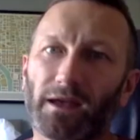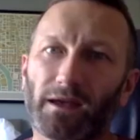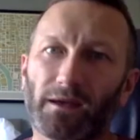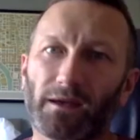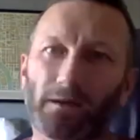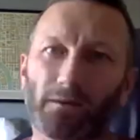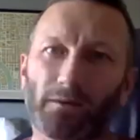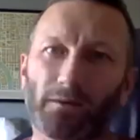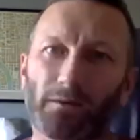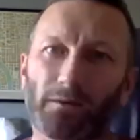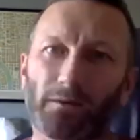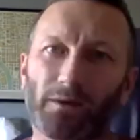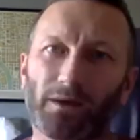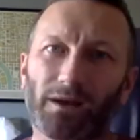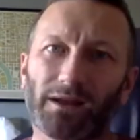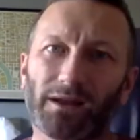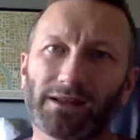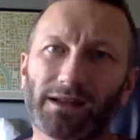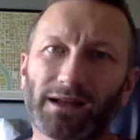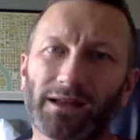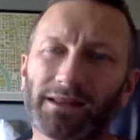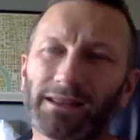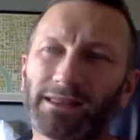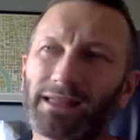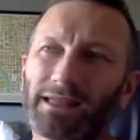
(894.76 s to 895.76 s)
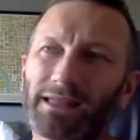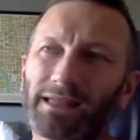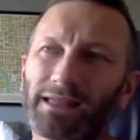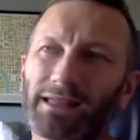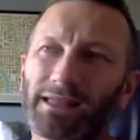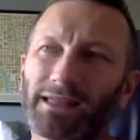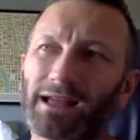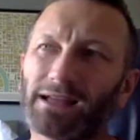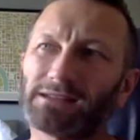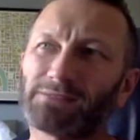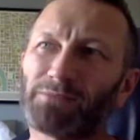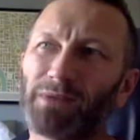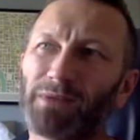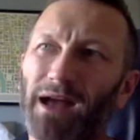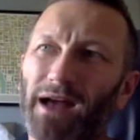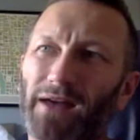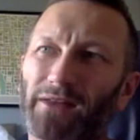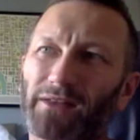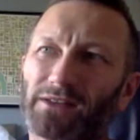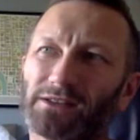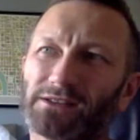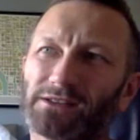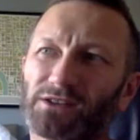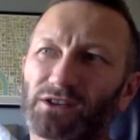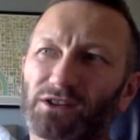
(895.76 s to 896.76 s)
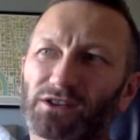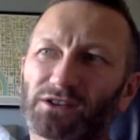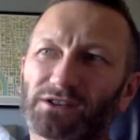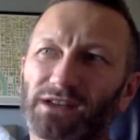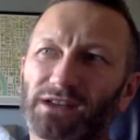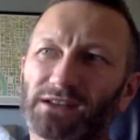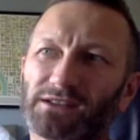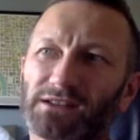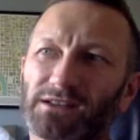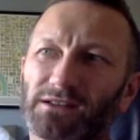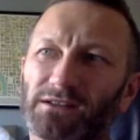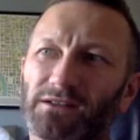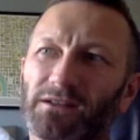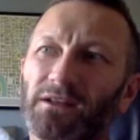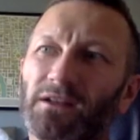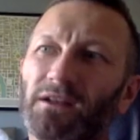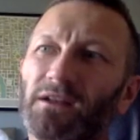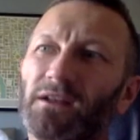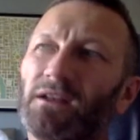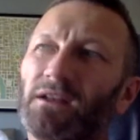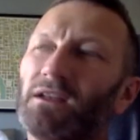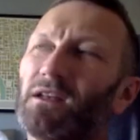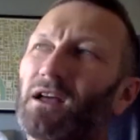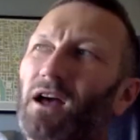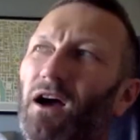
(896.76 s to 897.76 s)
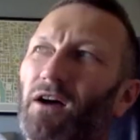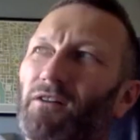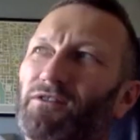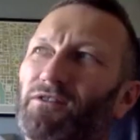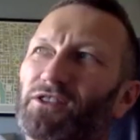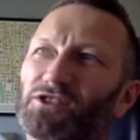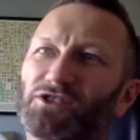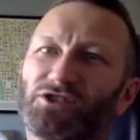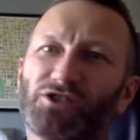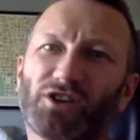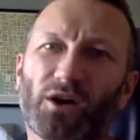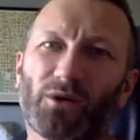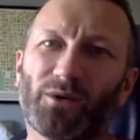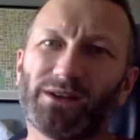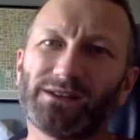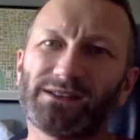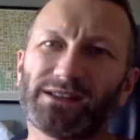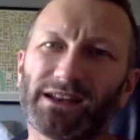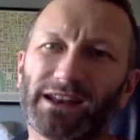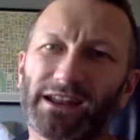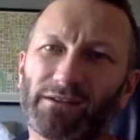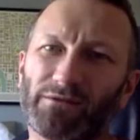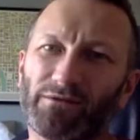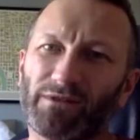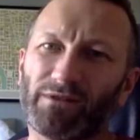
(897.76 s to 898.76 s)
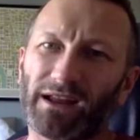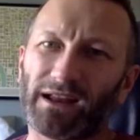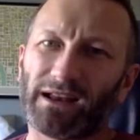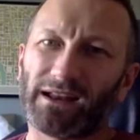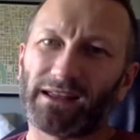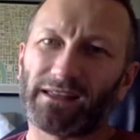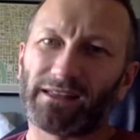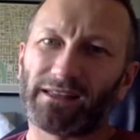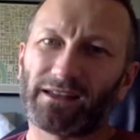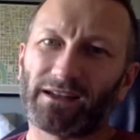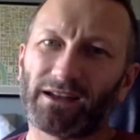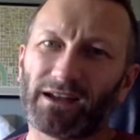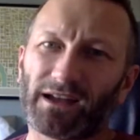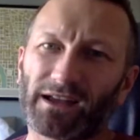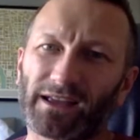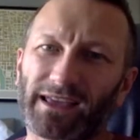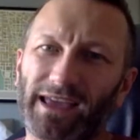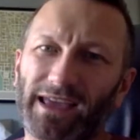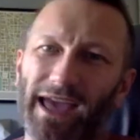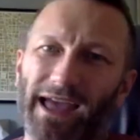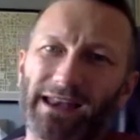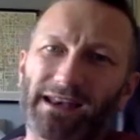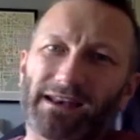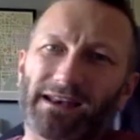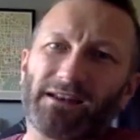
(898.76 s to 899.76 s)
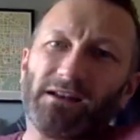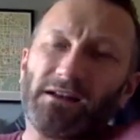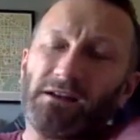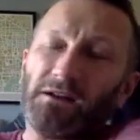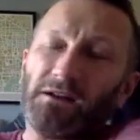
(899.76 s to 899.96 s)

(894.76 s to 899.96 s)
well, and that's part of the success of the show, isn't it, really? That, again,